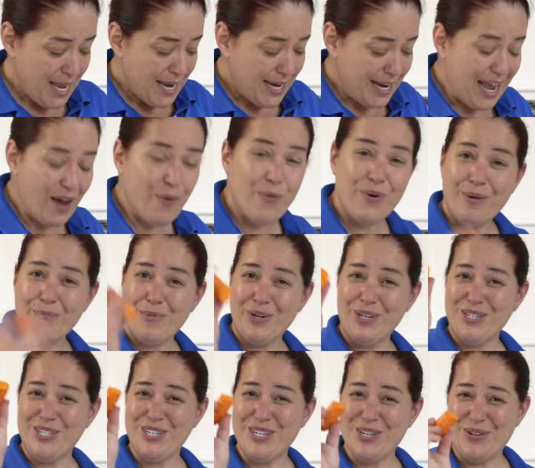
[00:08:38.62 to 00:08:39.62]
Now what I'm going
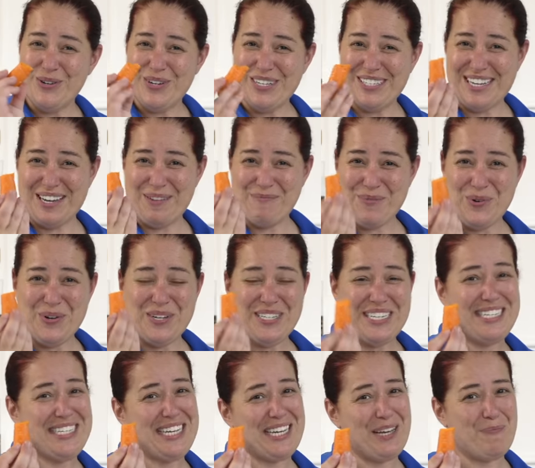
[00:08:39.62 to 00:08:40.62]
to do is I'm going to
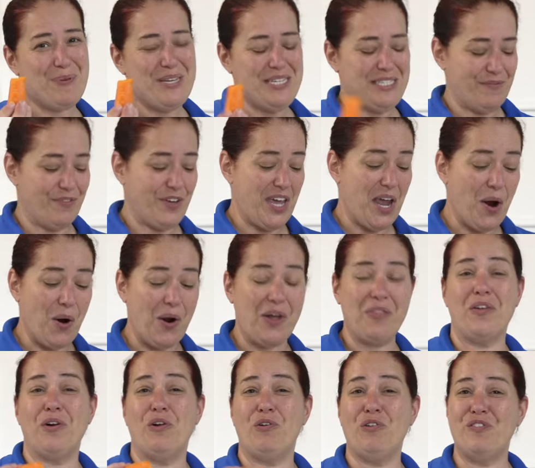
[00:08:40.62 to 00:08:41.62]
take a piece of carrot
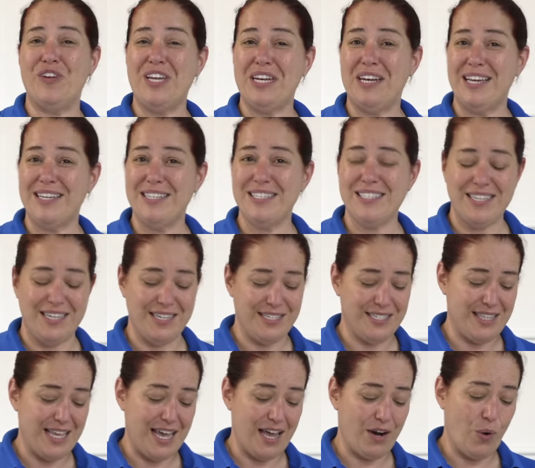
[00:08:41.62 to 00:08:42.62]
that'll fit nicely
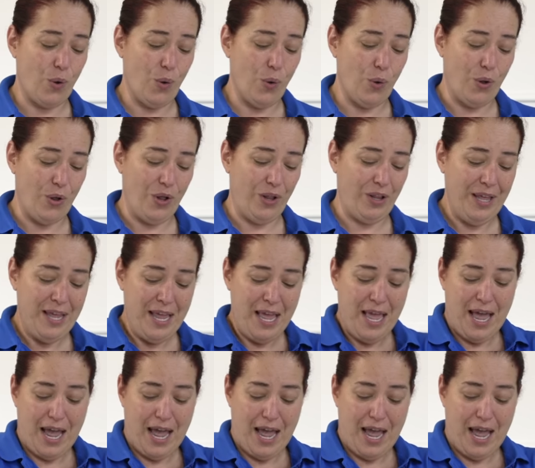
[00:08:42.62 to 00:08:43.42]
into that hole.